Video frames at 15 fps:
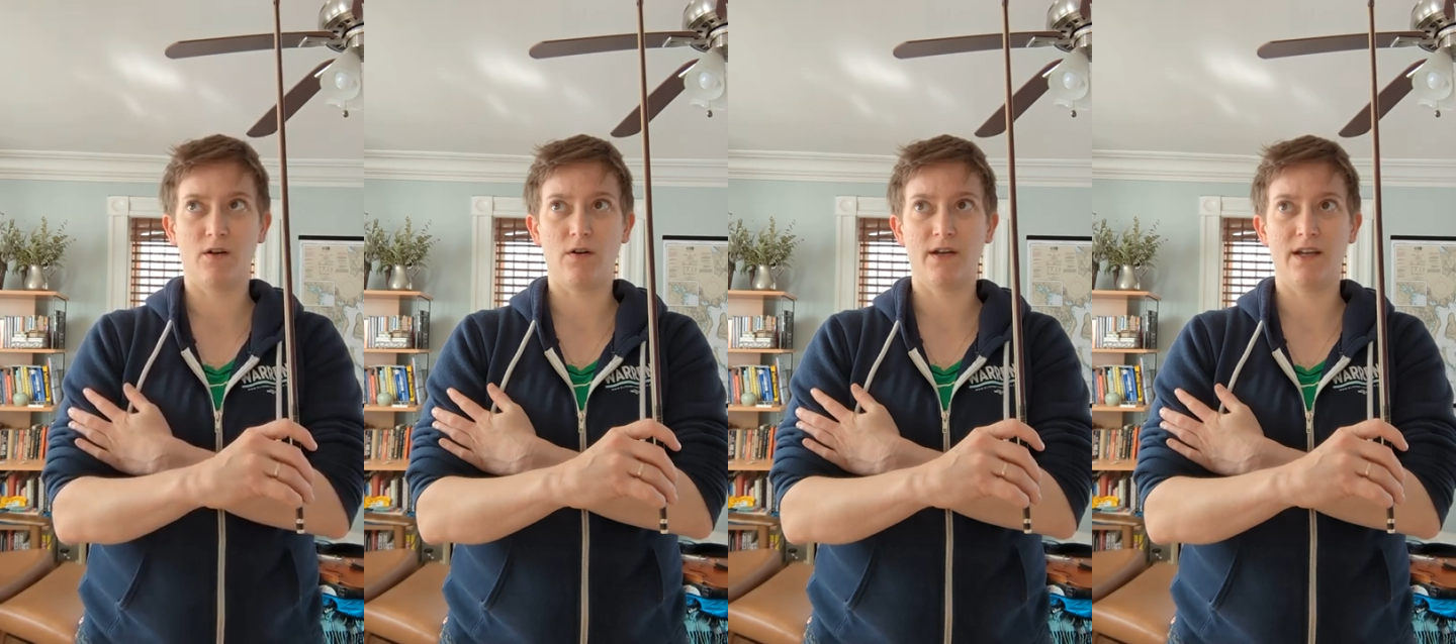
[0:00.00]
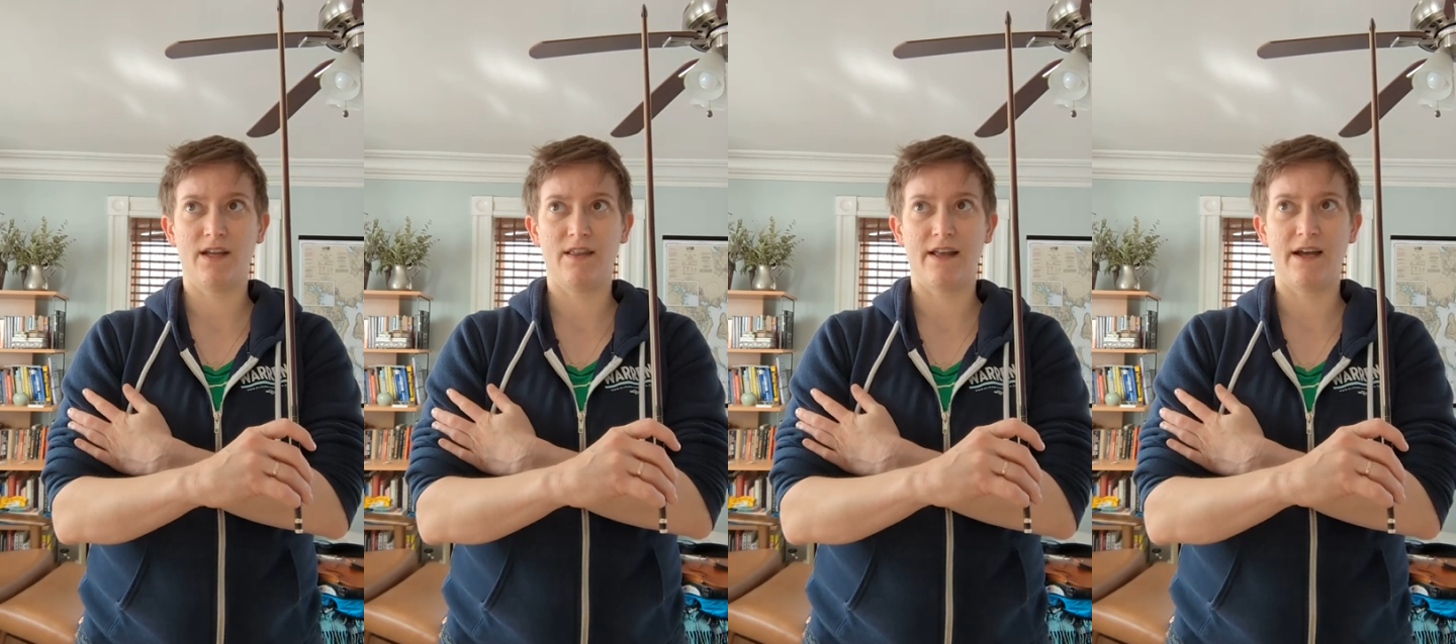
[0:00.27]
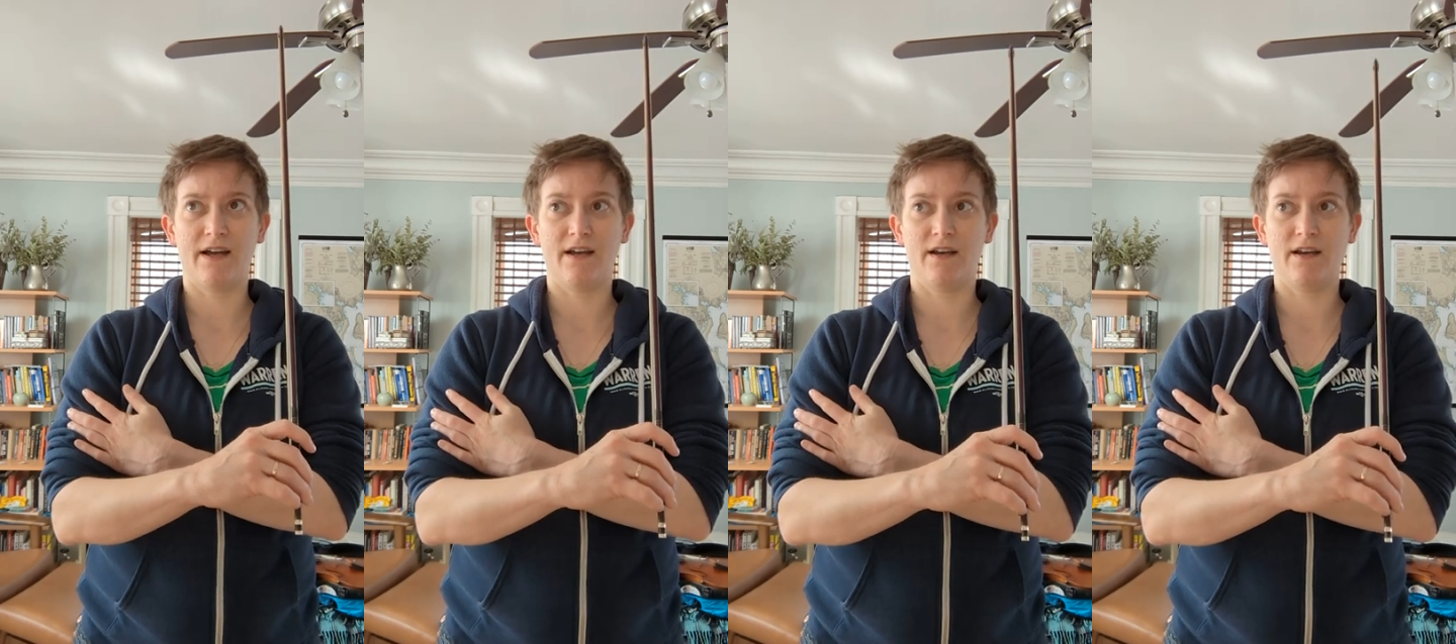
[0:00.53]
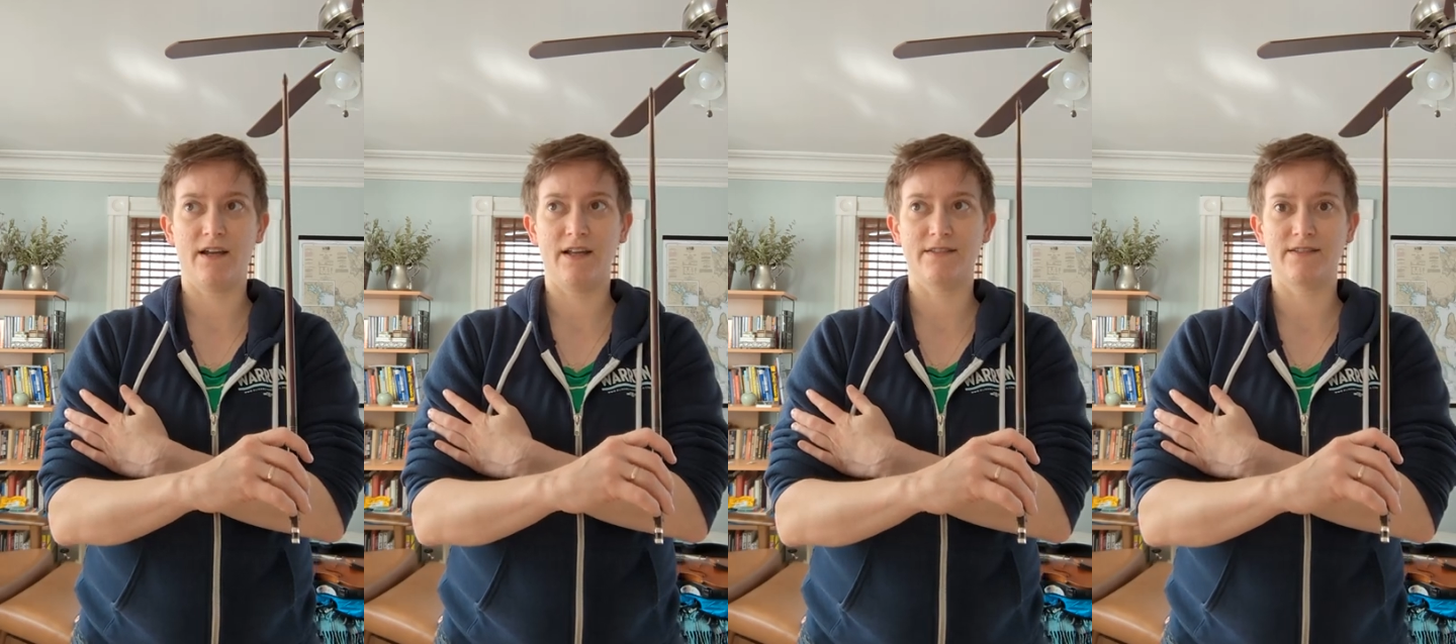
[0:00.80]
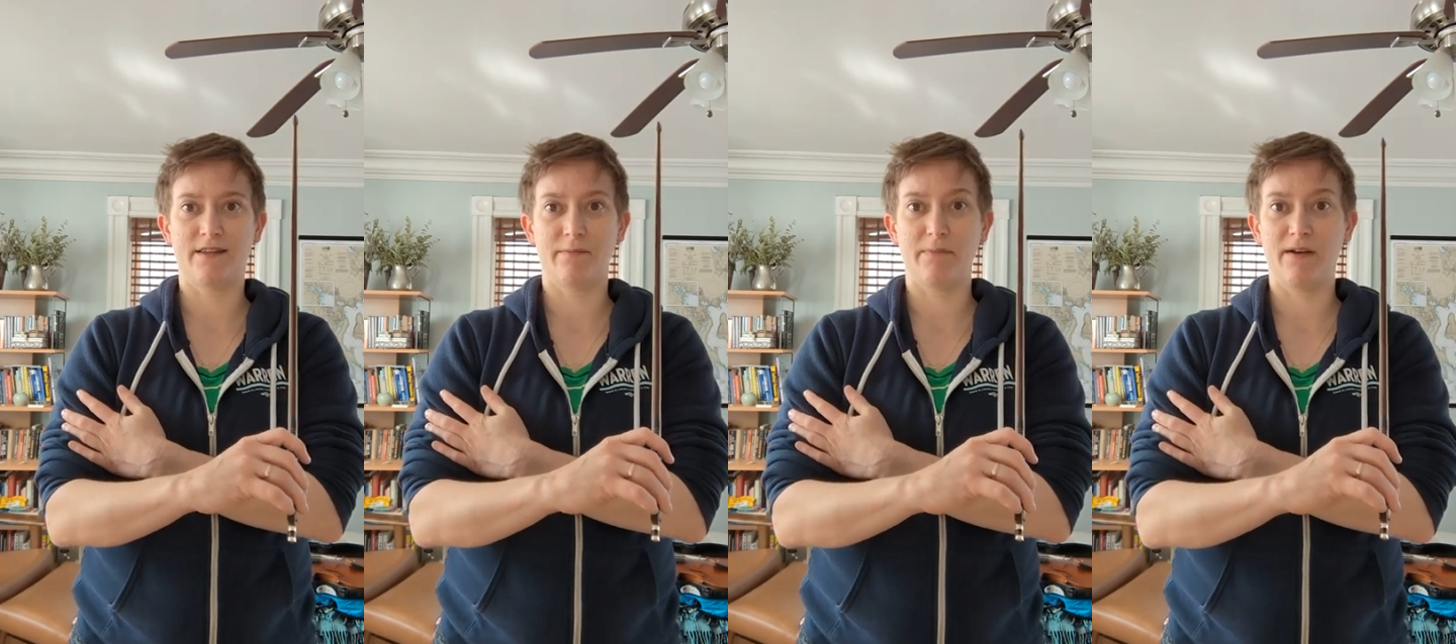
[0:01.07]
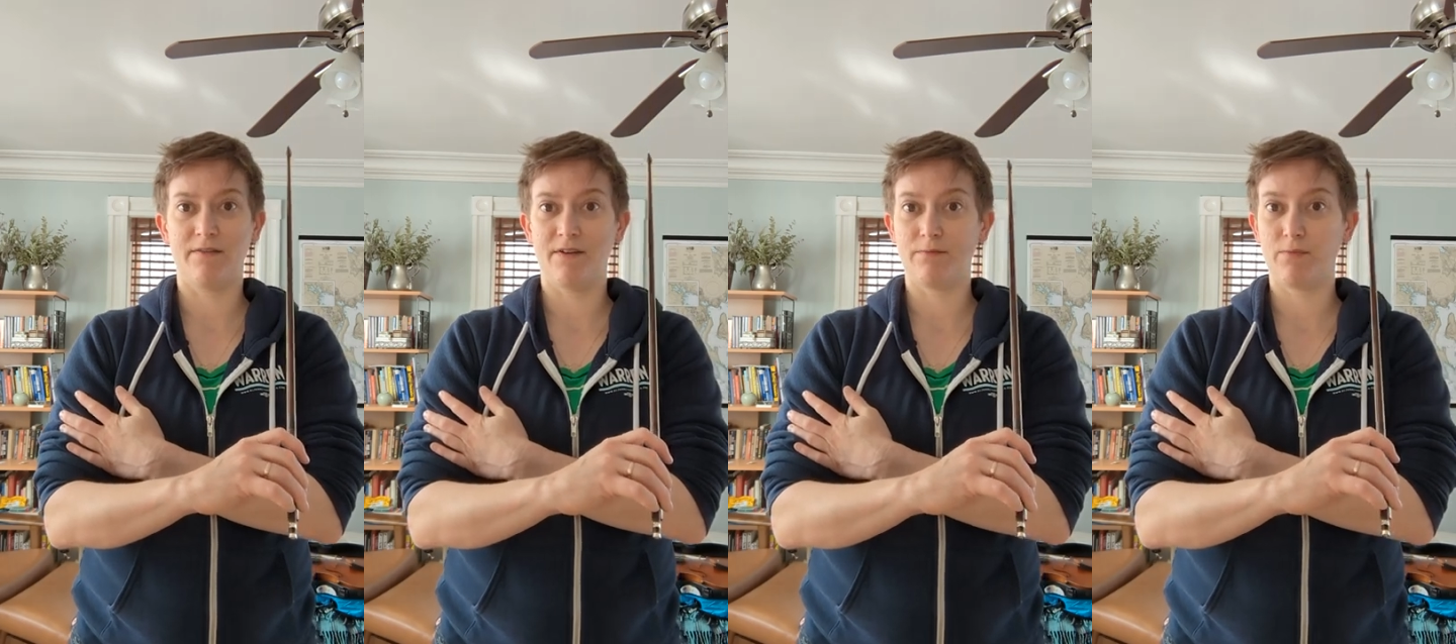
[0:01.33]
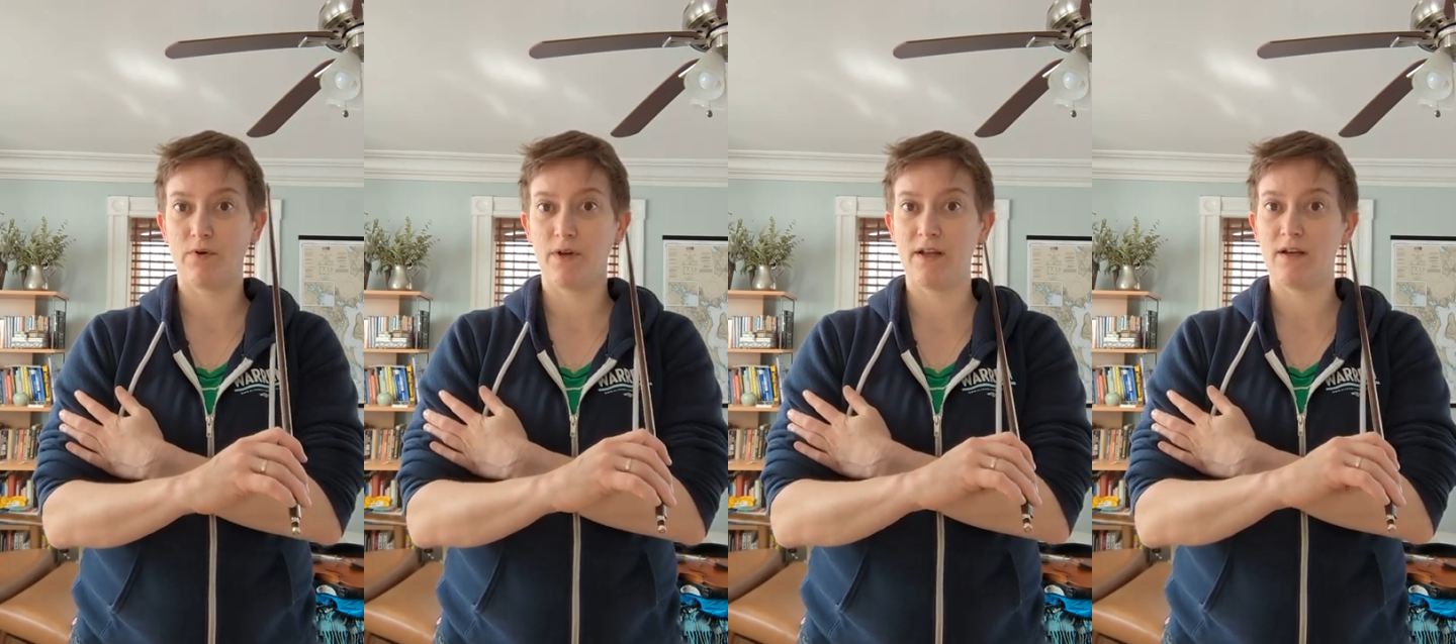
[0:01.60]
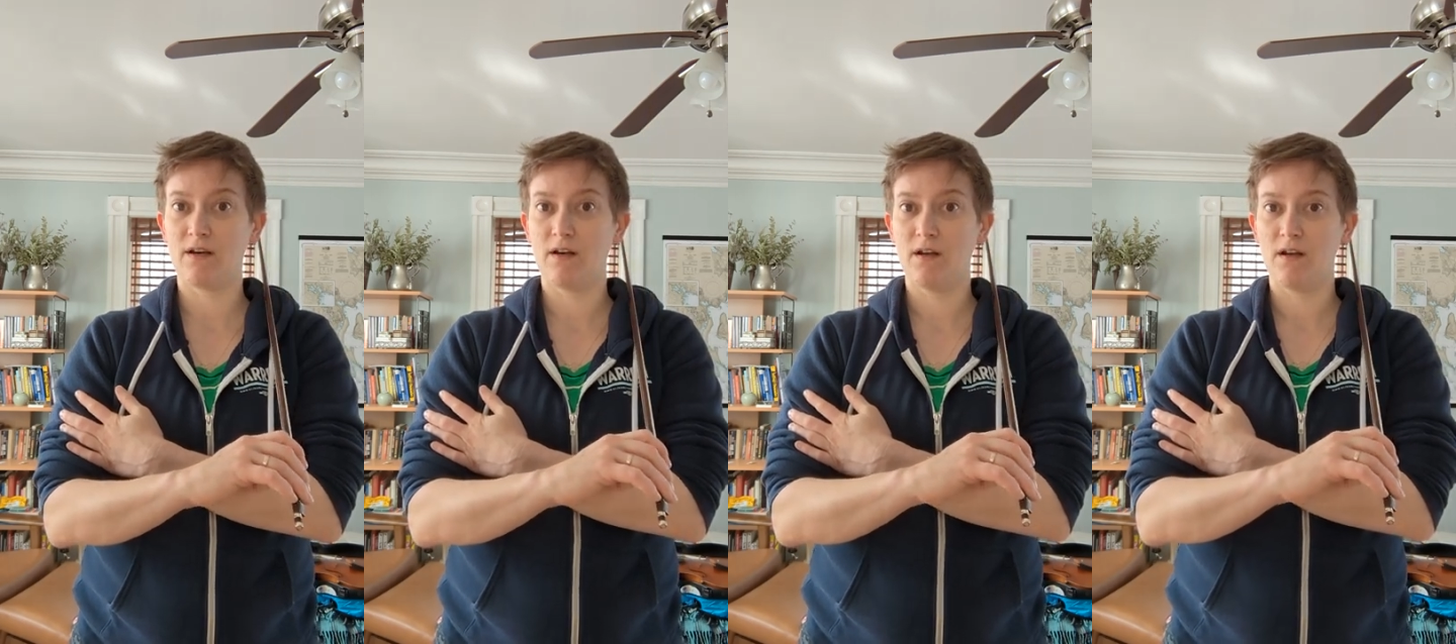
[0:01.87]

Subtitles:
only in that it's the pivot point,